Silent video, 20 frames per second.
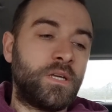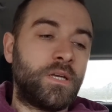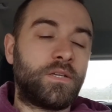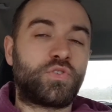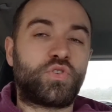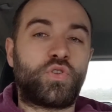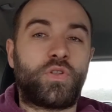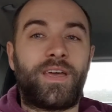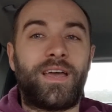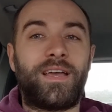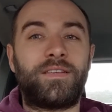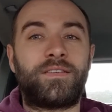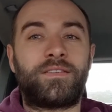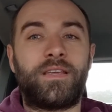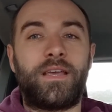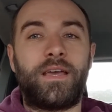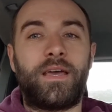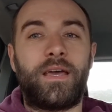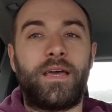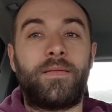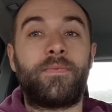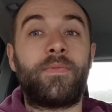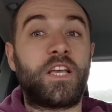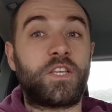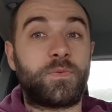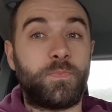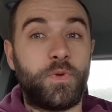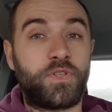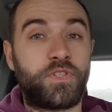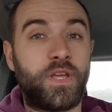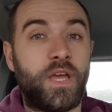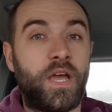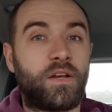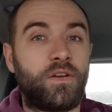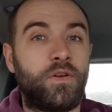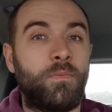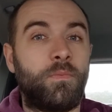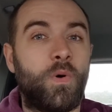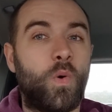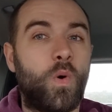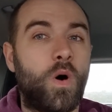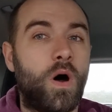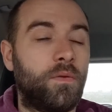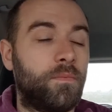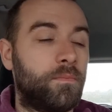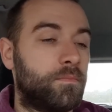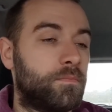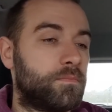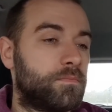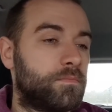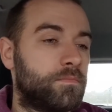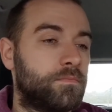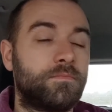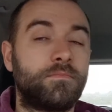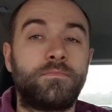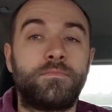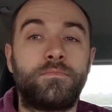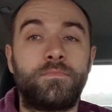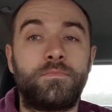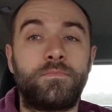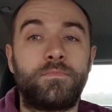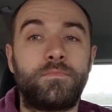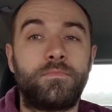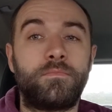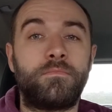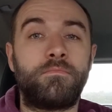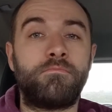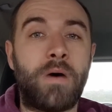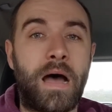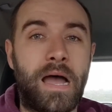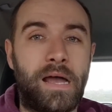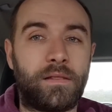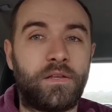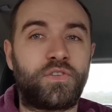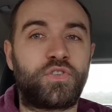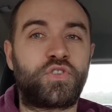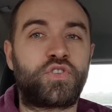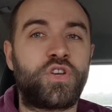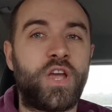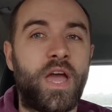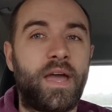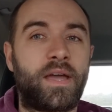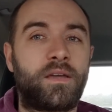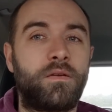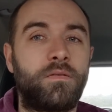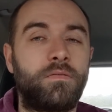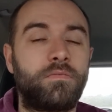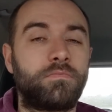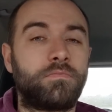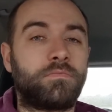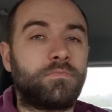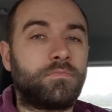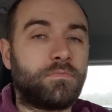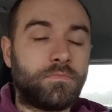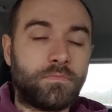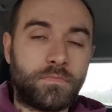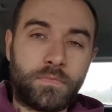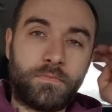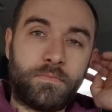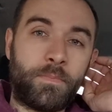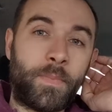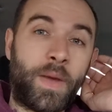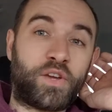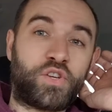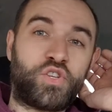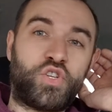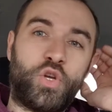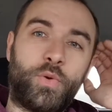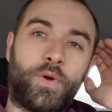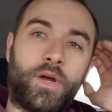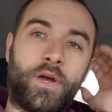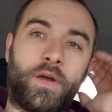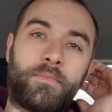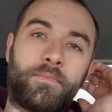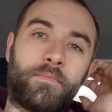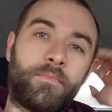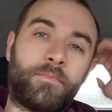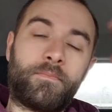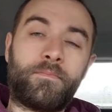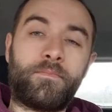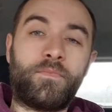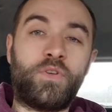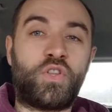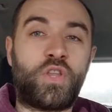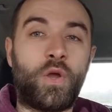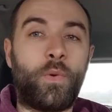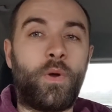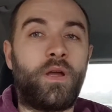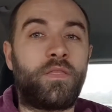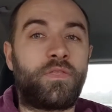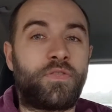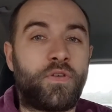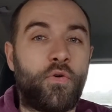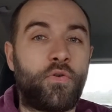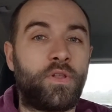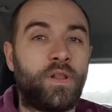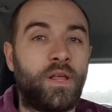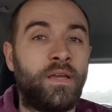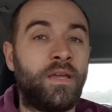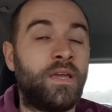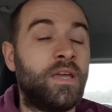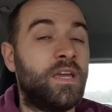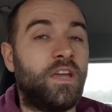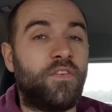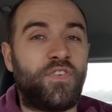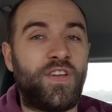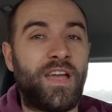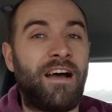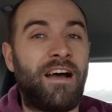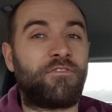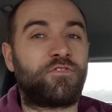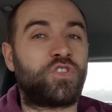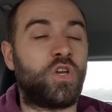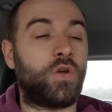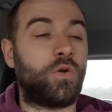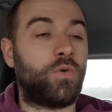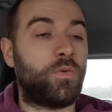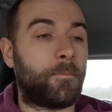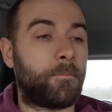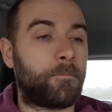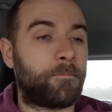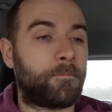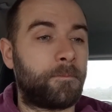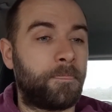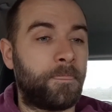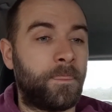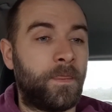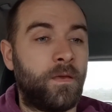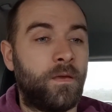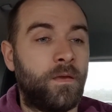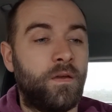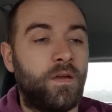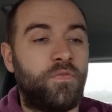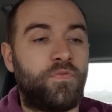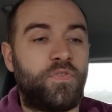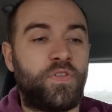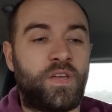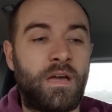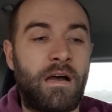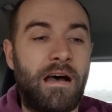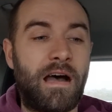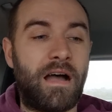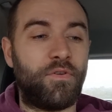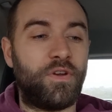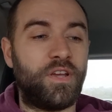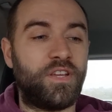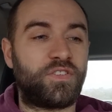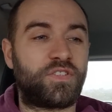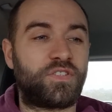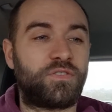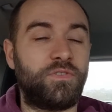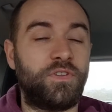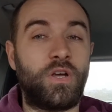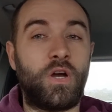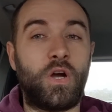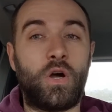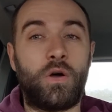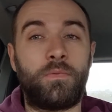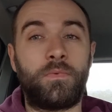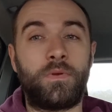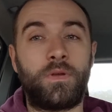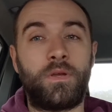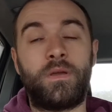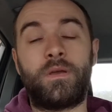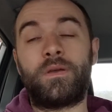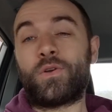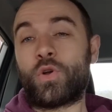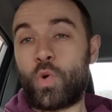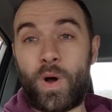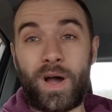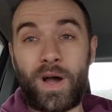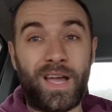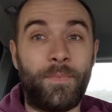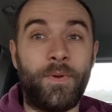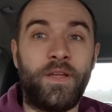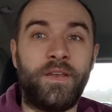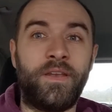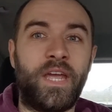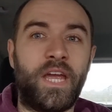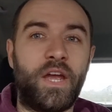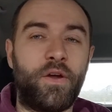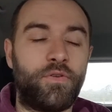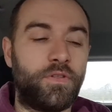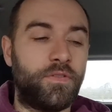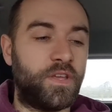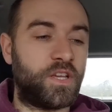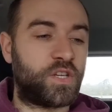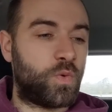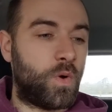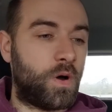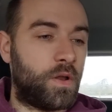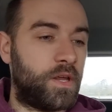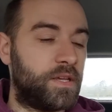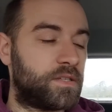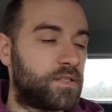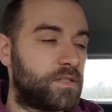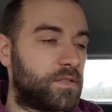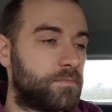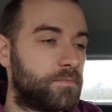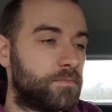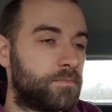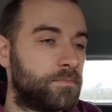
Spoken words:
So there's mistake number one. Mileage check. Make sure you do it thoroughly. If you have to, if the car is, quite a bit dearer than this one is,